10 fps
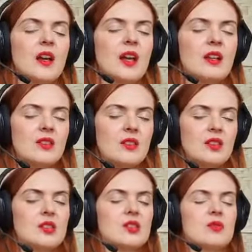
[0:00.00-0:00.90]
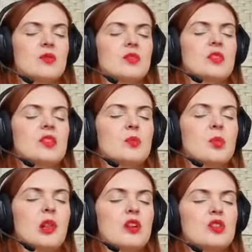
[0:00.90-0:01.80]
And this these
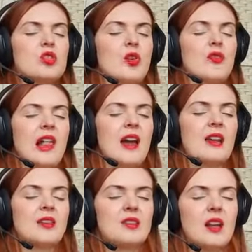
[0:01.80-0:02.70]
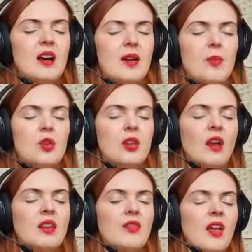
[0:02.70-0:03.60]
pillars of light is like a
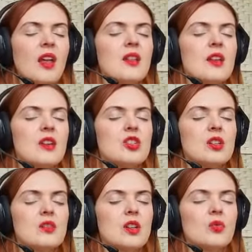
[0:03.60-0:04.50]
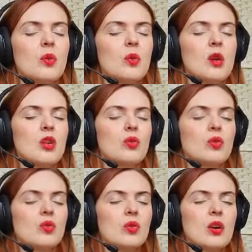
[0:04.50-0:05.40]
protective energy that we will
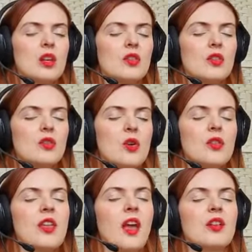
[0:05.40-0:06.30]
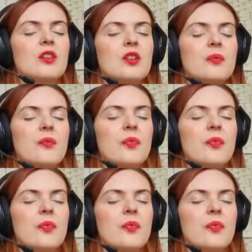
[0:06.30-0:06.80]
use to create this container.